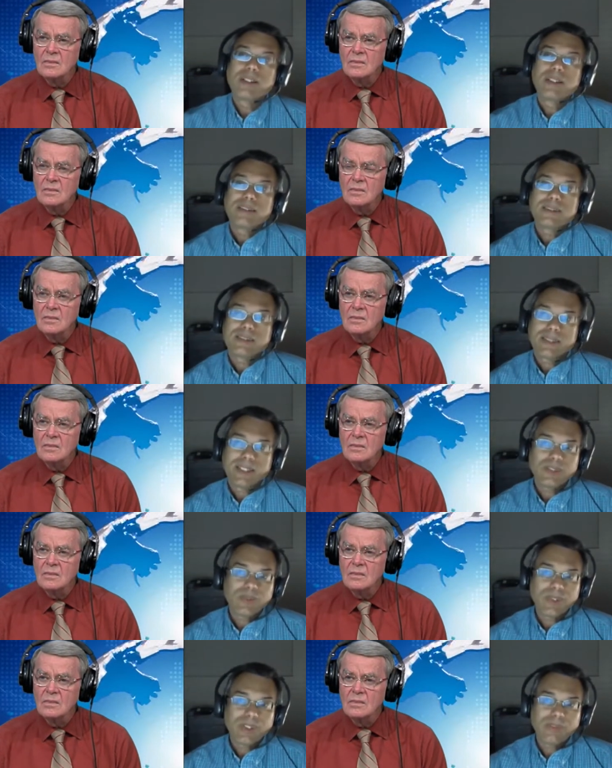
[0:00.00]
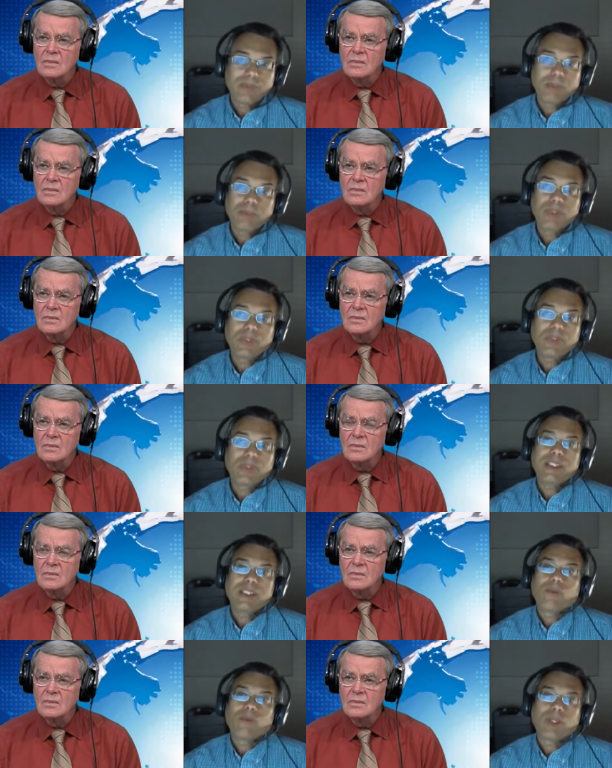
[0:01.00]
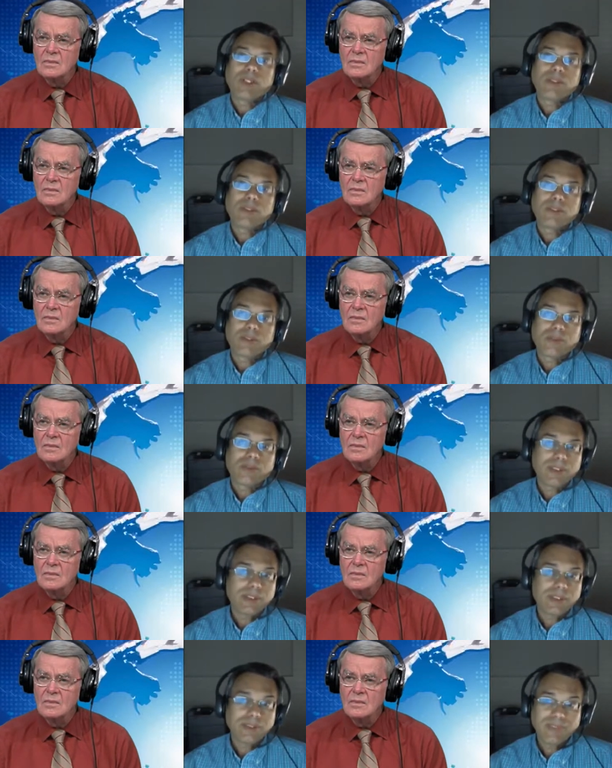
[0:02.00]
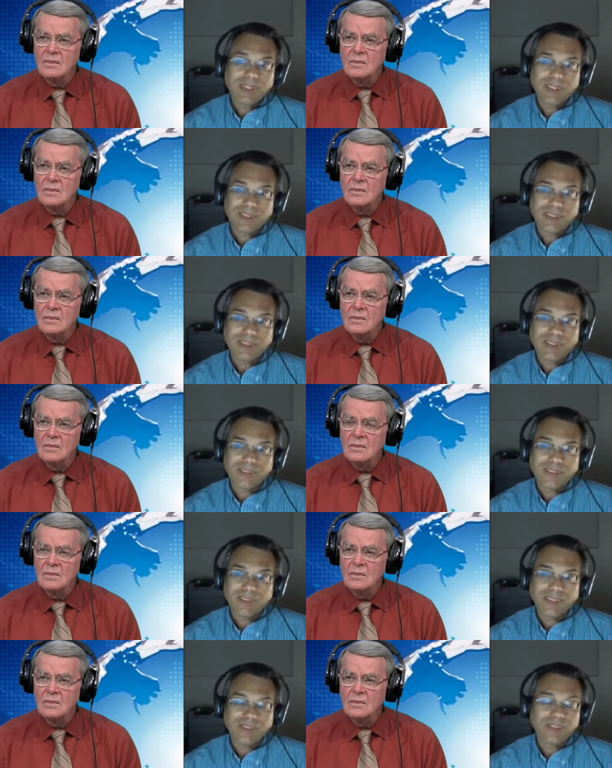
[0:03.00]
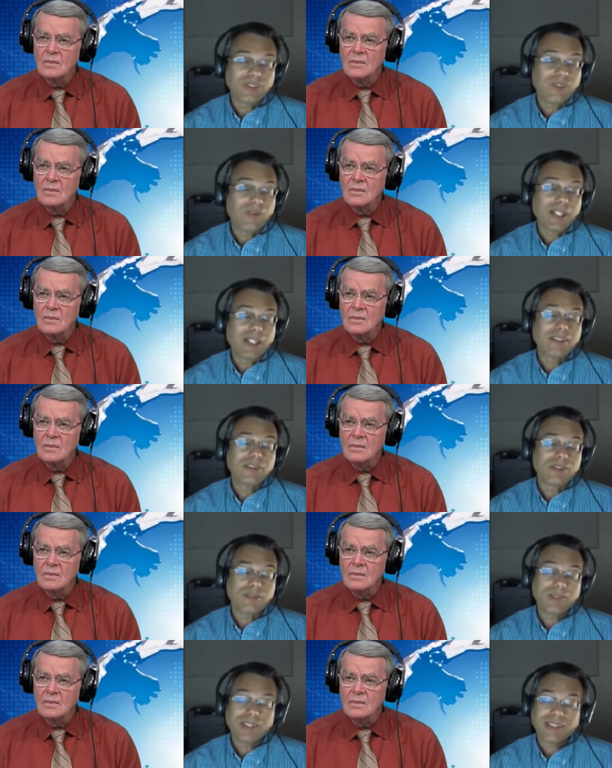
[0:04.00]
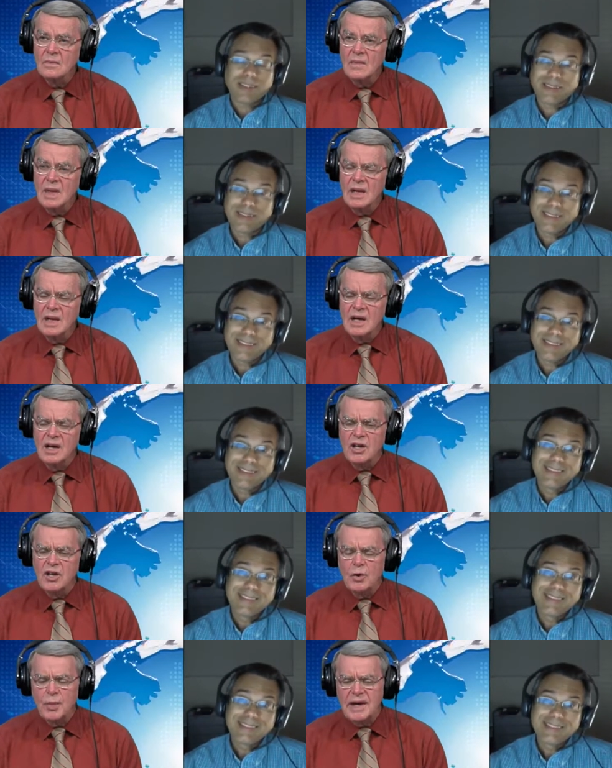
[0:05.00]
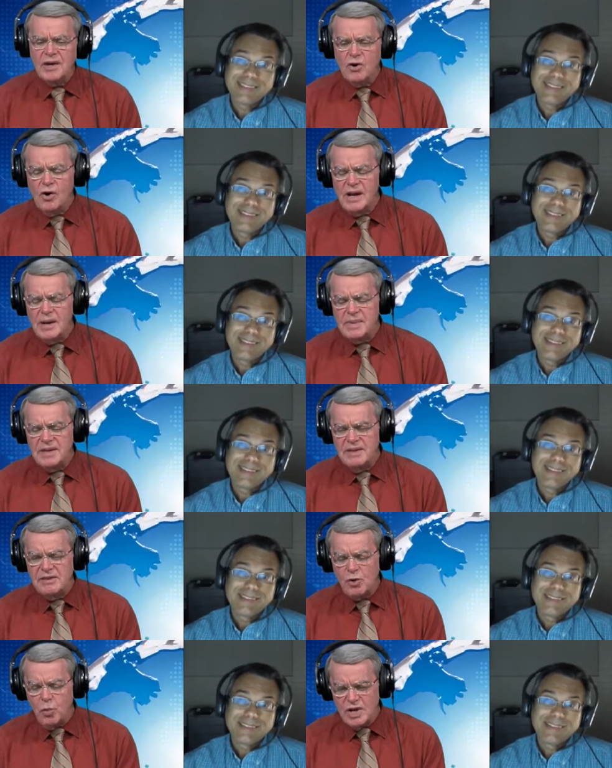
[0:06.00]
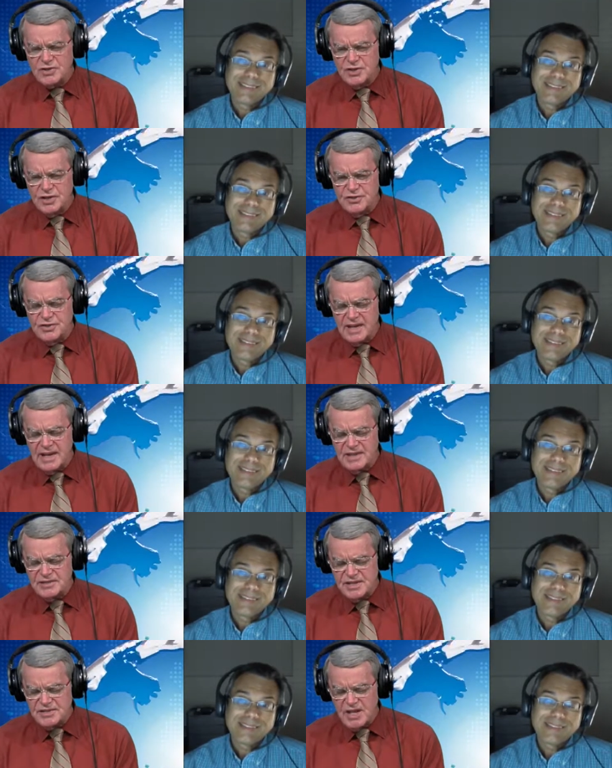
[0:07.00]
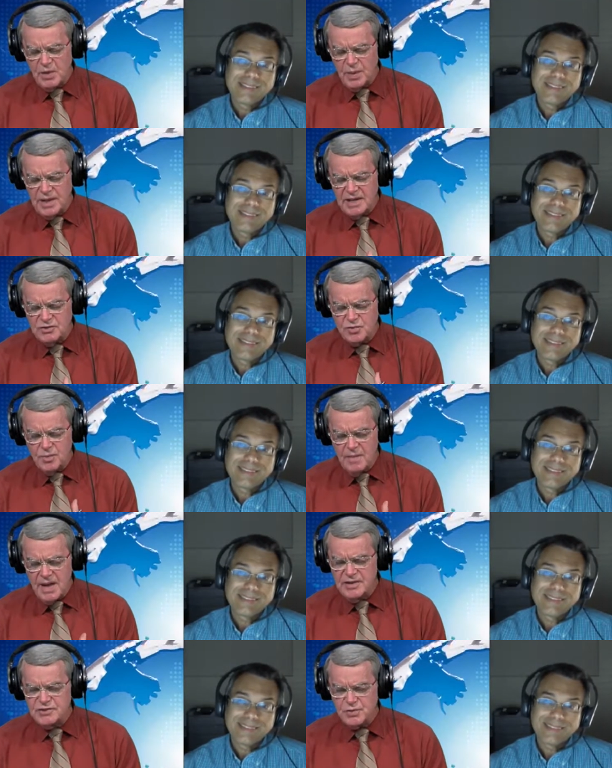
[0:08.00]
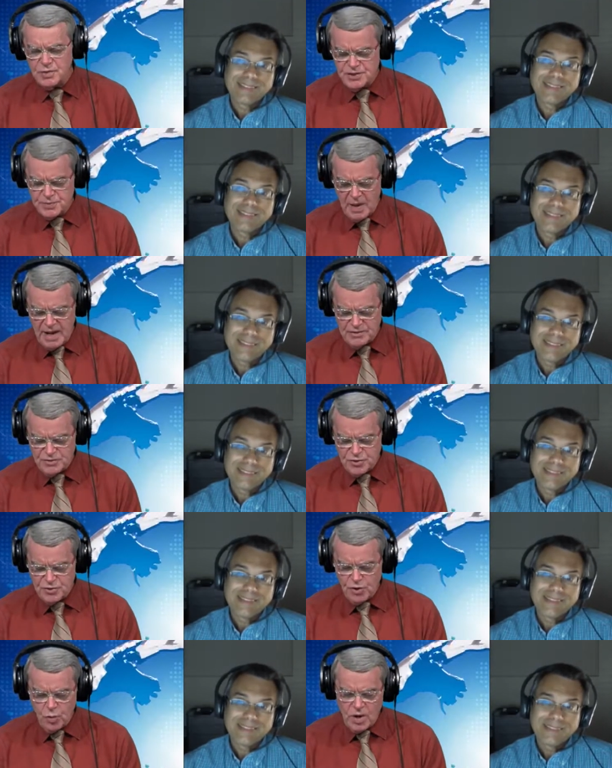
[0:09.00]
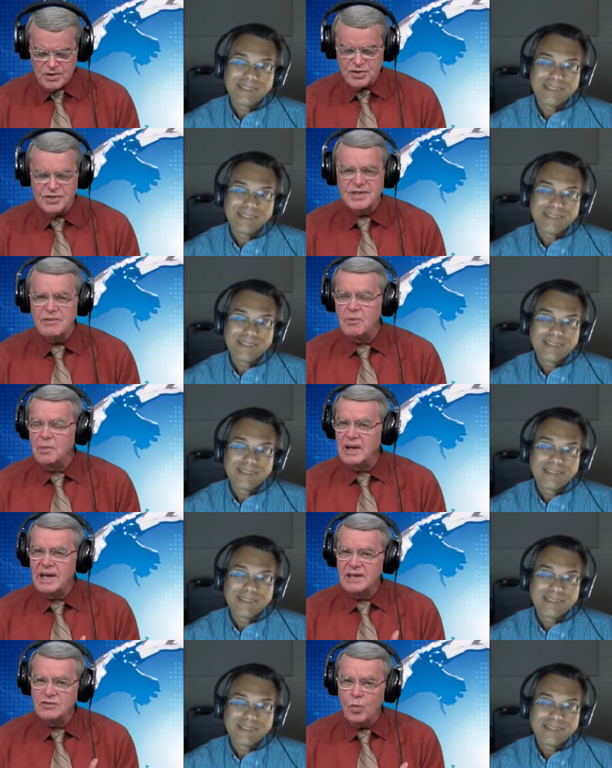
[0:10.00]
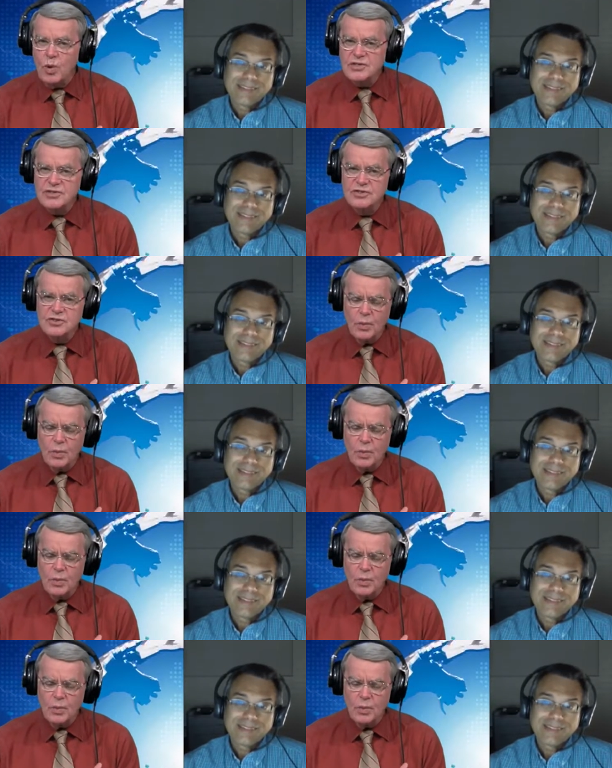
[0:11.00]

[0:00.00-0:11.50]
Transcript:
Speaker 1: saturated with beauty and wonder and creativity. So there's no end to it.
Speaker 2: You know, we get caught up in, in, the questions, and as I say, we get tremendous response to the questions. Everybody has questions,